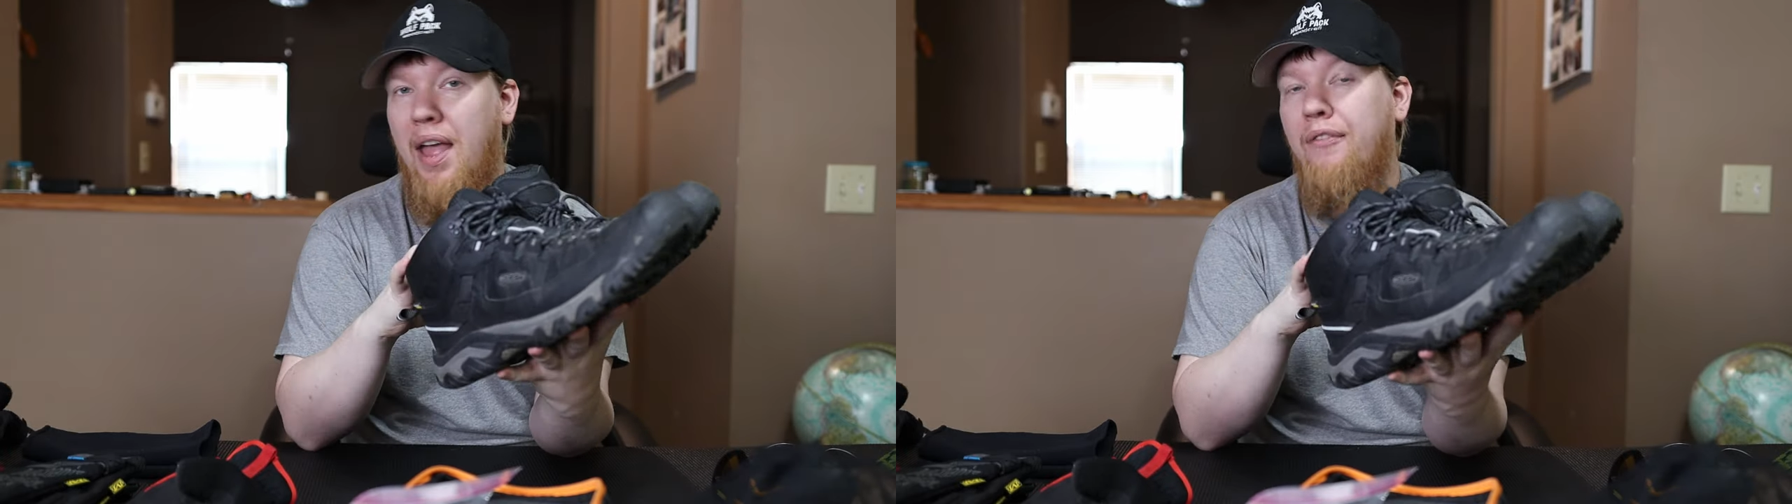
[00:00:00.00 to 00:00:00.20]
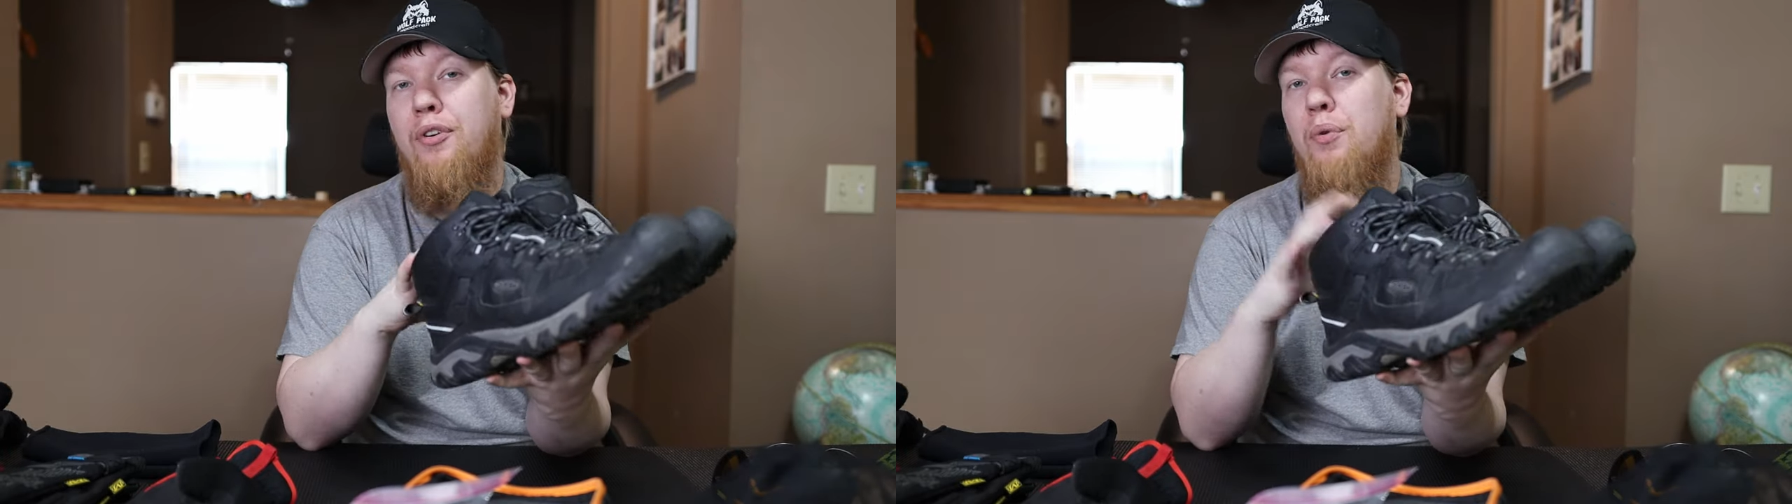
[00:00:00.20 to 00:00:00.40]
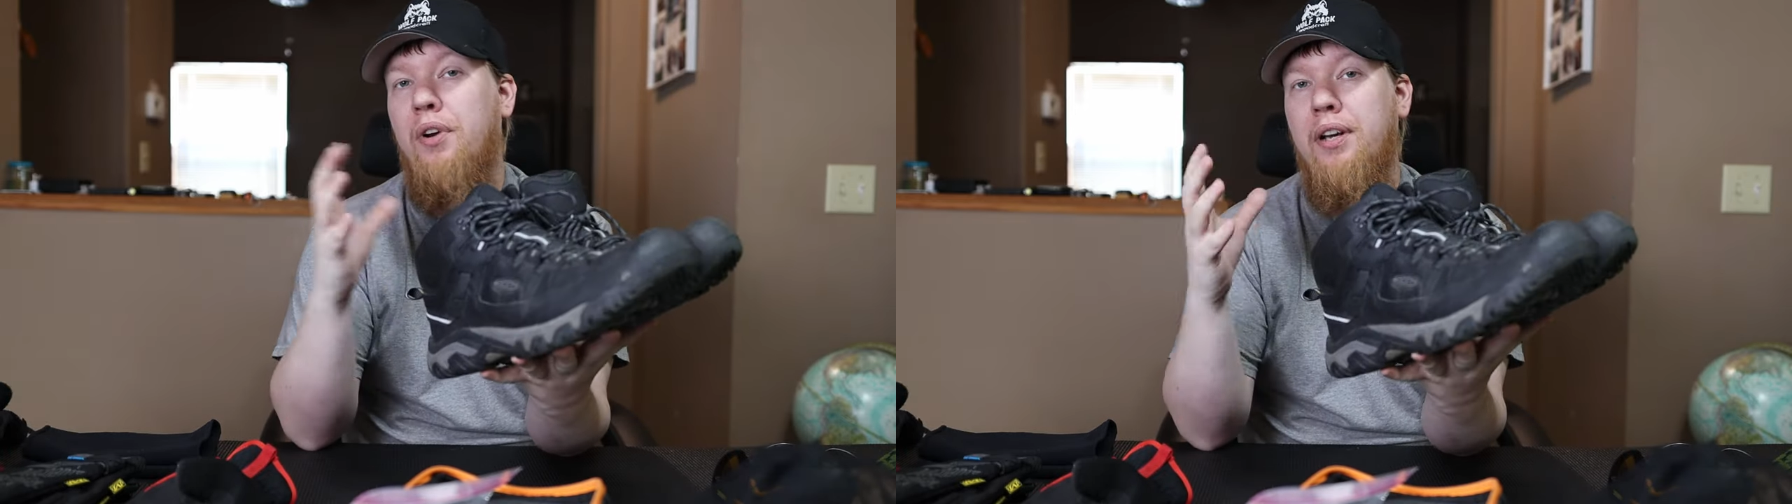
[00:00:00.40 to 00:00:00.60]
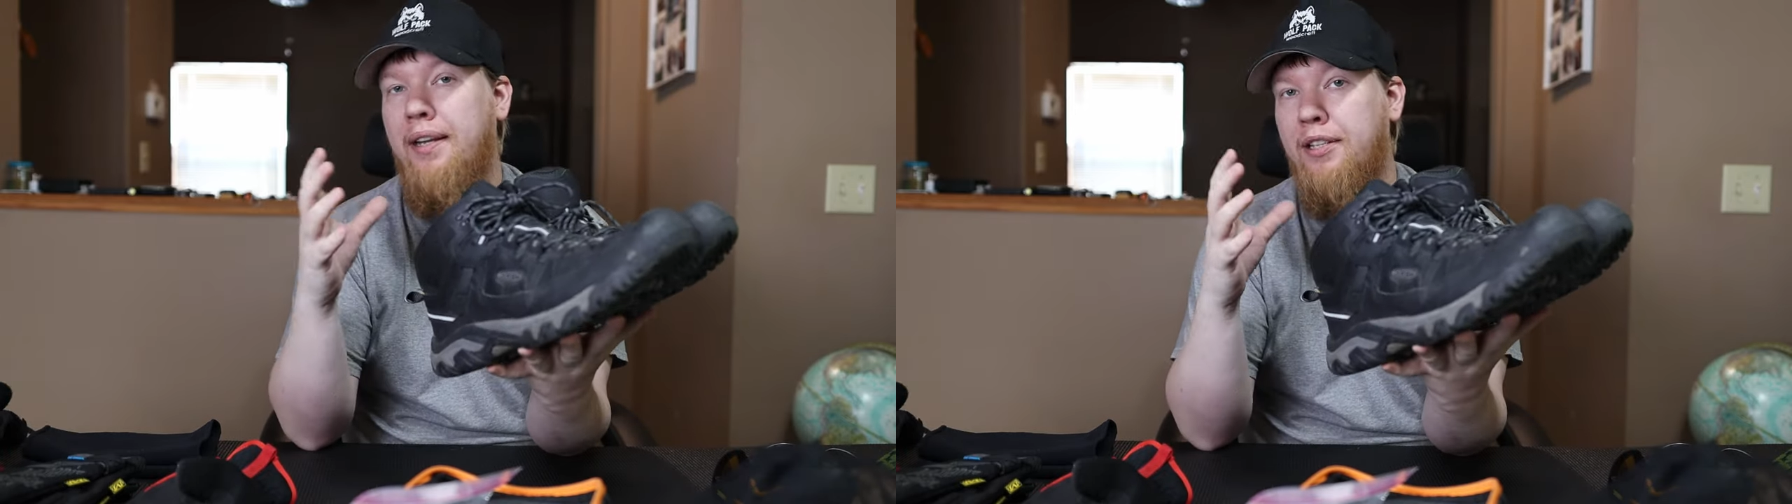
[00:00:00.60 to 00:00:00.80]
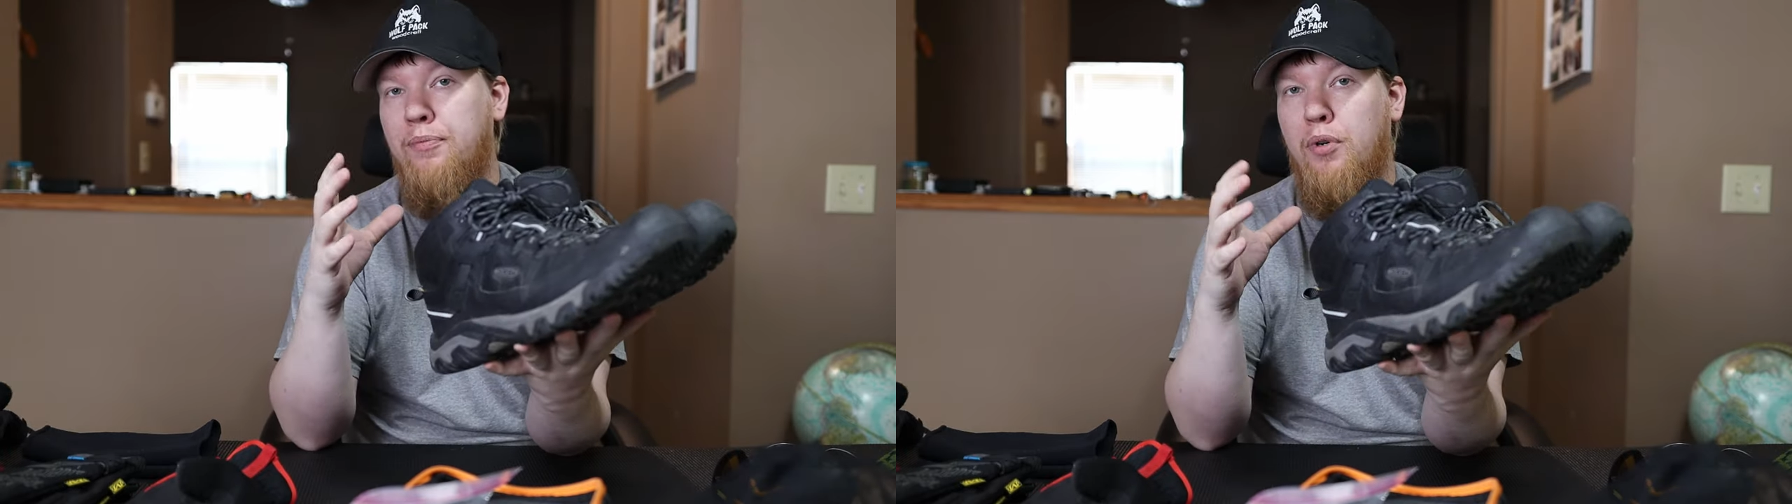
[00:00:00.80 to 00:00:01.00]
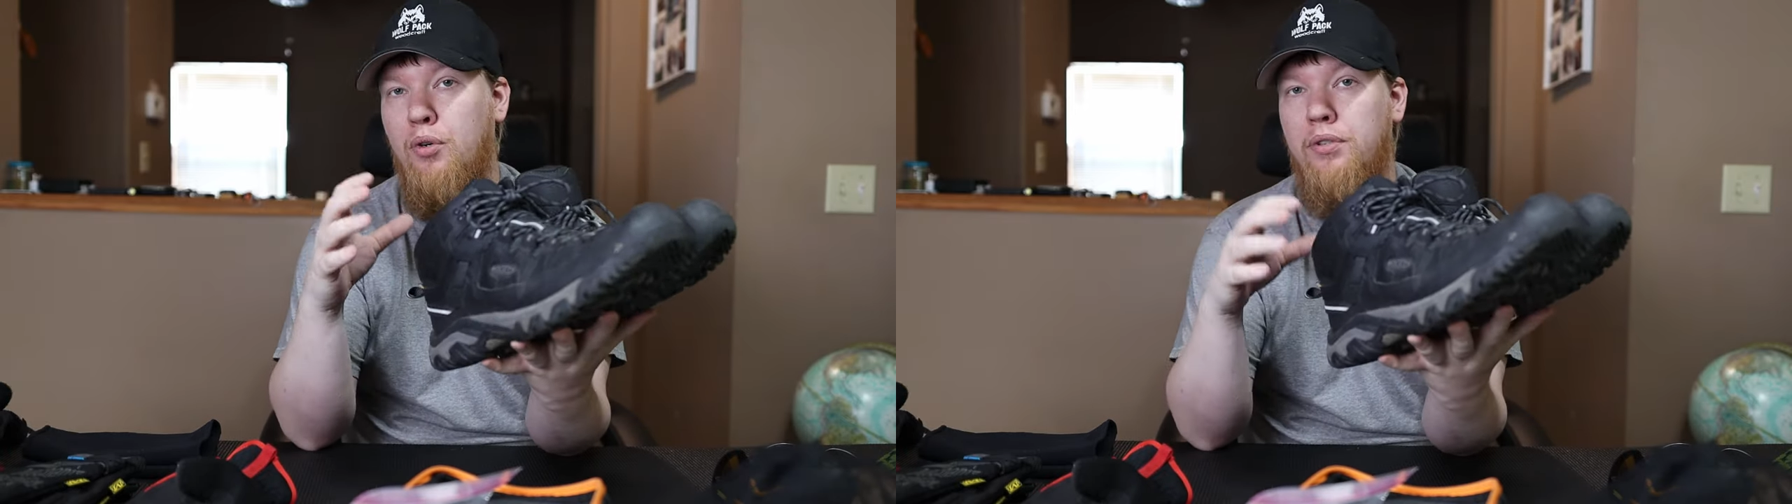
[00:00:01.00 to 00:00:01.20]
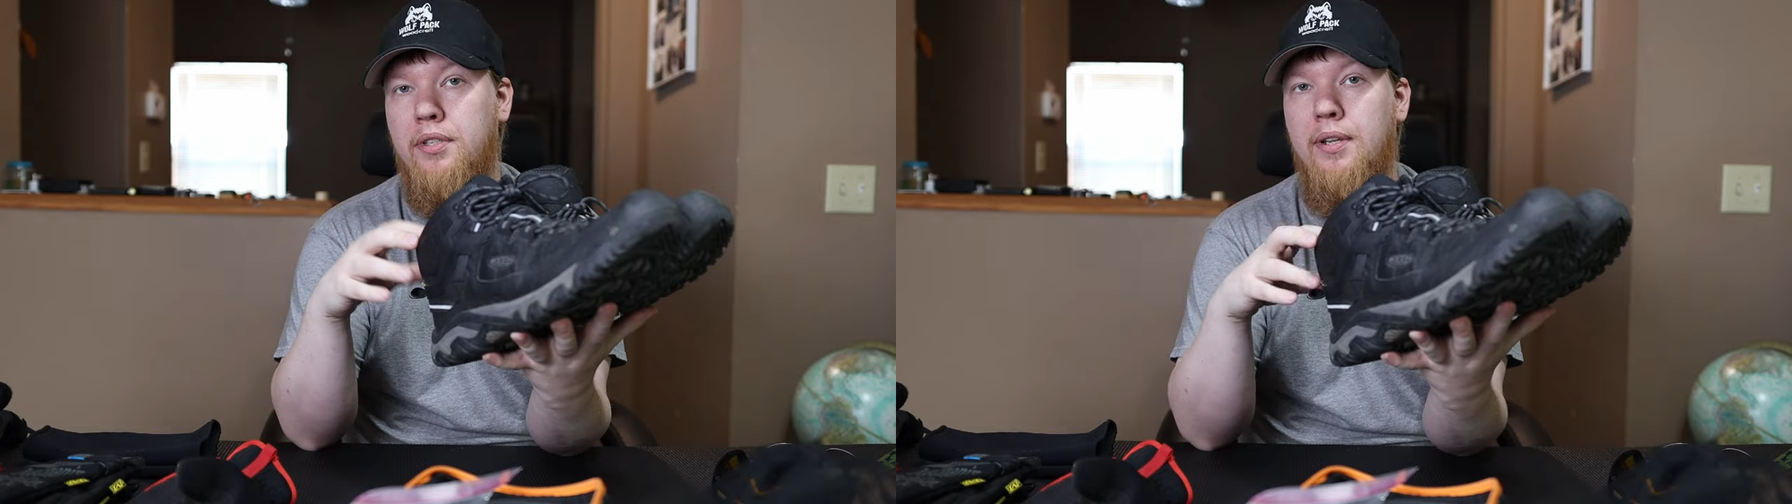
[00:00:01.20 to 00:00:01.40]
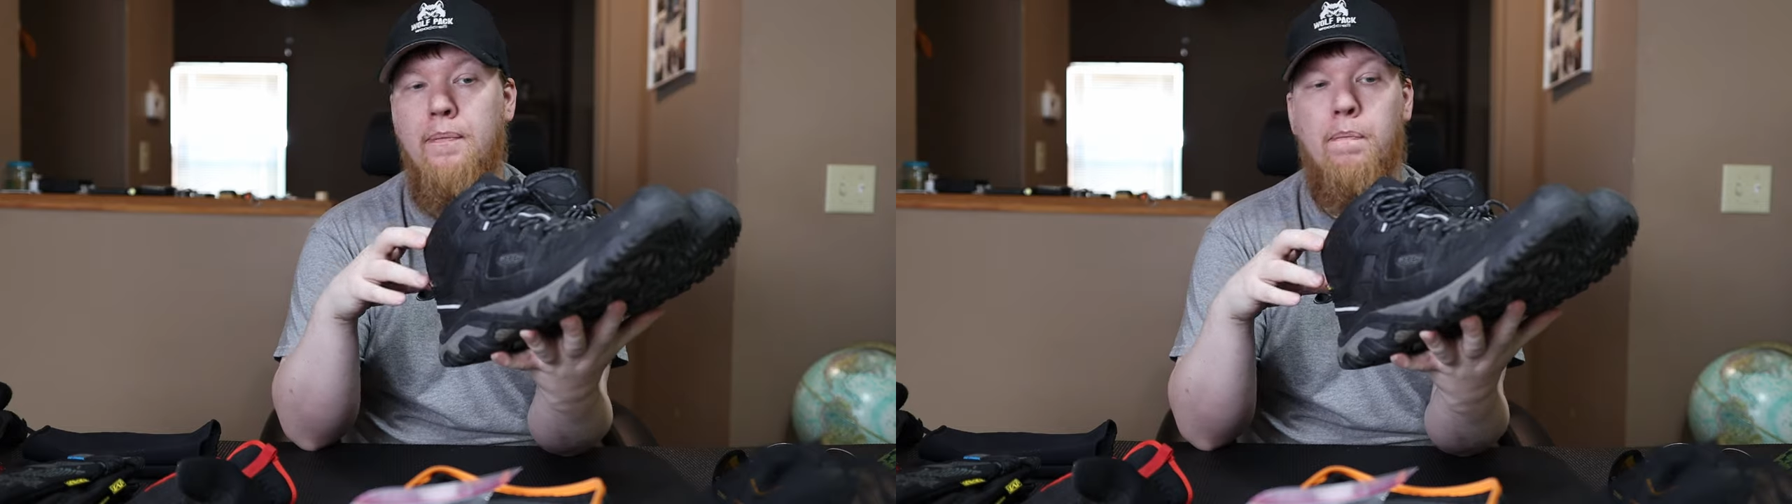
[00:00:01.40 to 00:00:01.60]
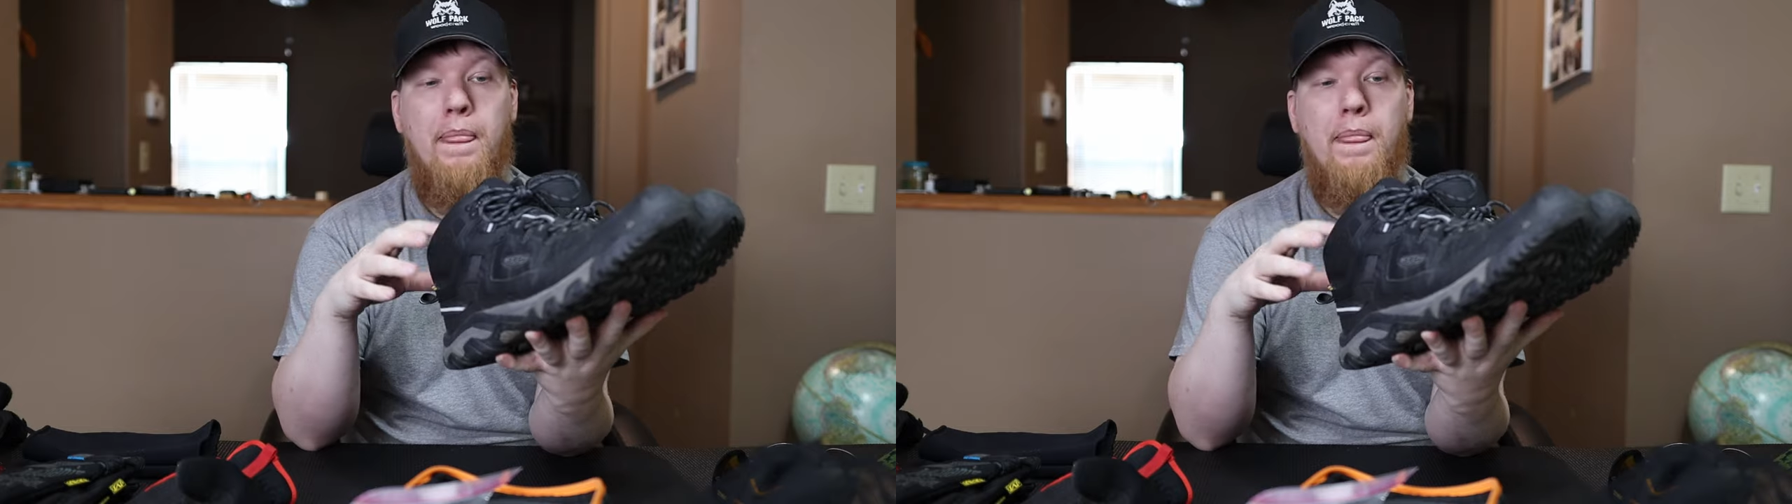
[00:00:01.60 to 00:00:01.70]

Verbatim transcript: everyone needs boots